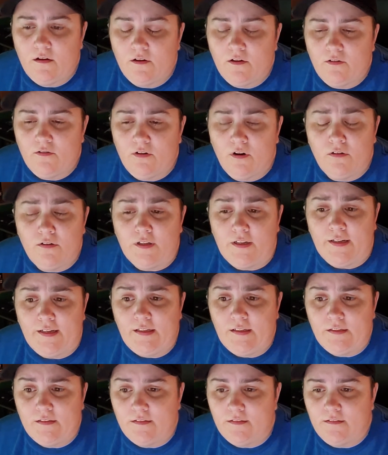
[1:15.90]

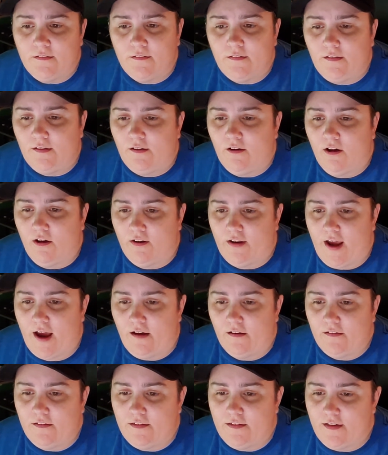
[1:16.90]
Crowley, he called
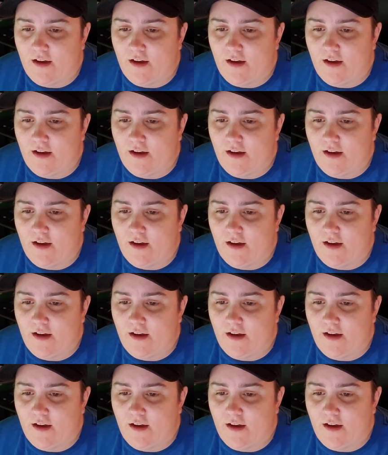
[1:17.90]
out,